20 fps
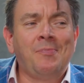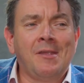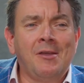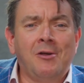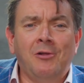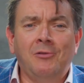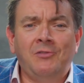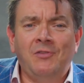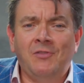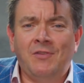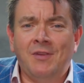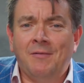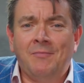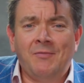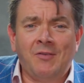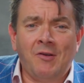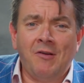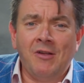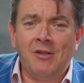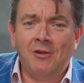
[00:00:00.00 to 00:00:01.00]
Colchester.
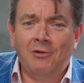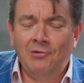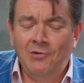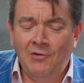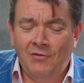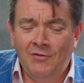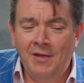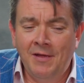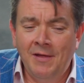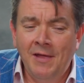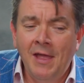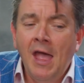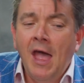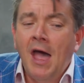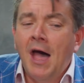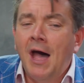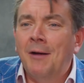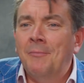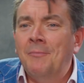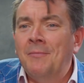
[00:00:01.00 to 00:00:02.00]
It
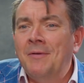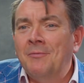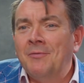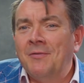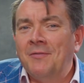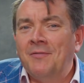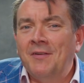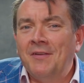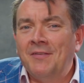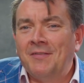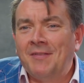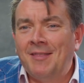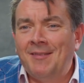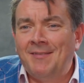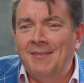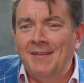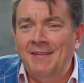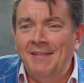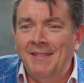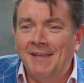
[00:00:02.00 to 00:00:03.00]
was the first
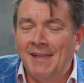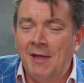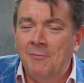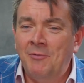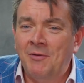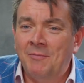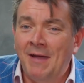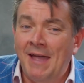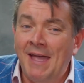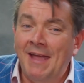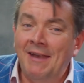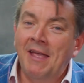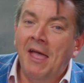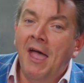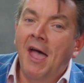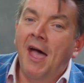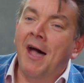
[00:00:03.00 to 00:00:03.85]
city that came into my head.